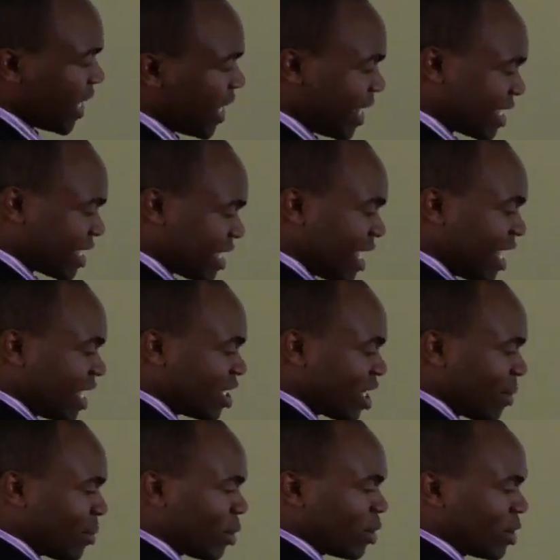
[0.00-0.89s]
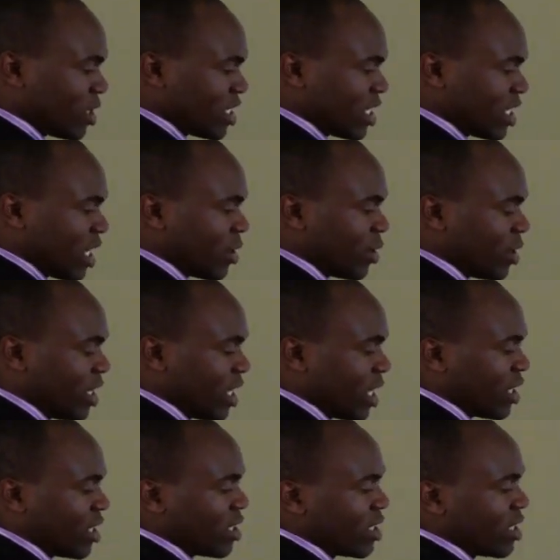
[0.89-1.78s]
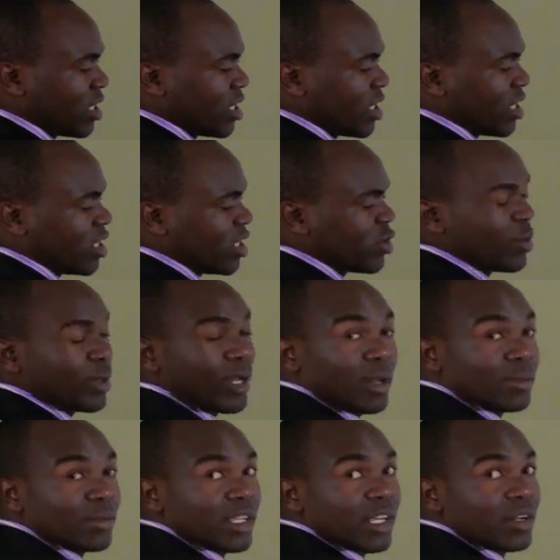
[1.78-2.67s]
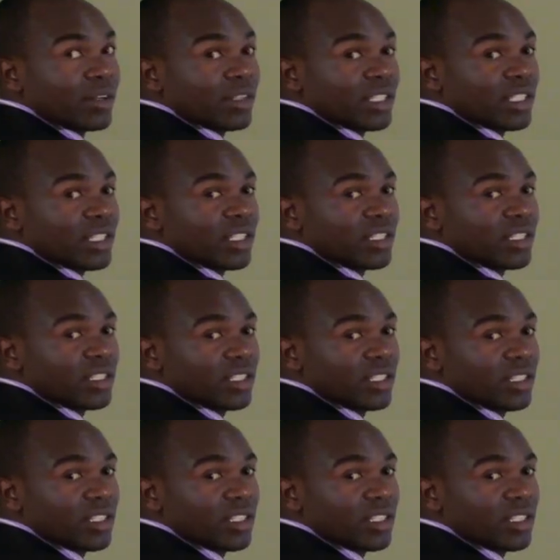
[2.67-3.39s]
as h approaches 0 here, this will become 0, isn't it?